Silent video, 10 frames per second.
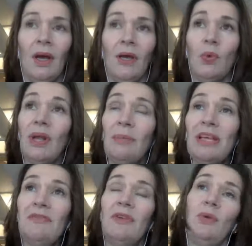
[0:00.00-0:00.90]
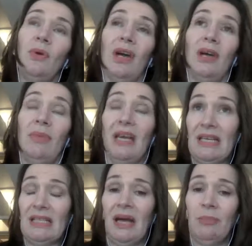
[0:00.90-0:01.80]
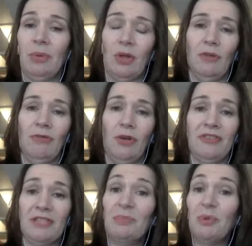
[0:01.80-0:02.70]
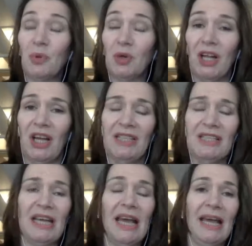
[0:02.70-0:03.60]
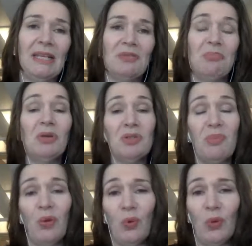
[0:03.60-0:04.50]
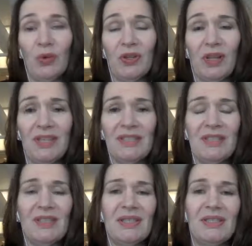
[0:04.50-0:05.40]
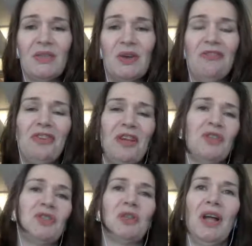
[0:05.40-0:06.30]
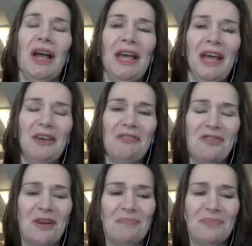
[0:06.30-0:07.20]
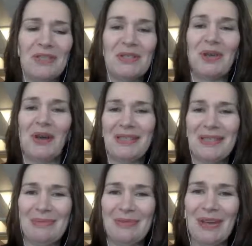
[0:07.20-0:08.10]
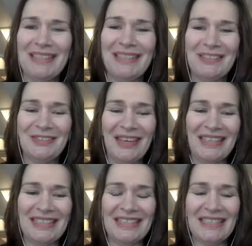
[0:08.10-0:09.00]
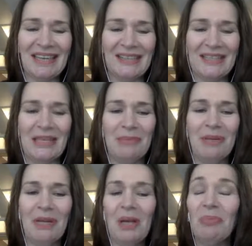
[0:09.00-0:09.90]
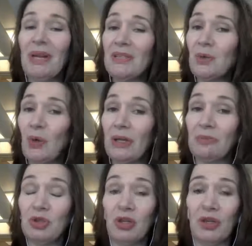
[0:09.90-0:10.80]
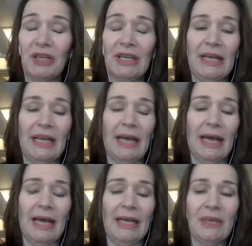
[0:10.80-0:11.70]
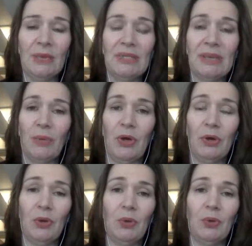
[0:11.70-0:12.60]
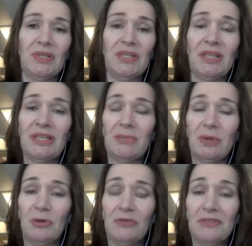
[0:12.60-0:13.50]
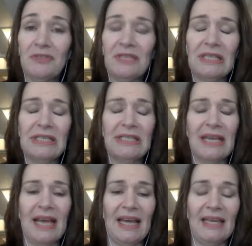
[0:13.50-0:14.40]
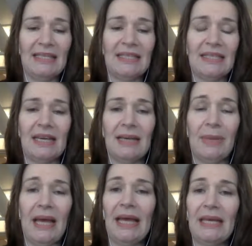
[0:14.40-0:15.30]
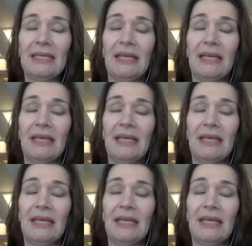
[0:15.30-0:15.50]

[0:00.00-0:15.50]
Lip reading: Well, let me give you an example of a typical client, and because my work with clients is confidential, I have disguised some of the identifying details here, but let's call him John. He was someone who was in his middle 50s and had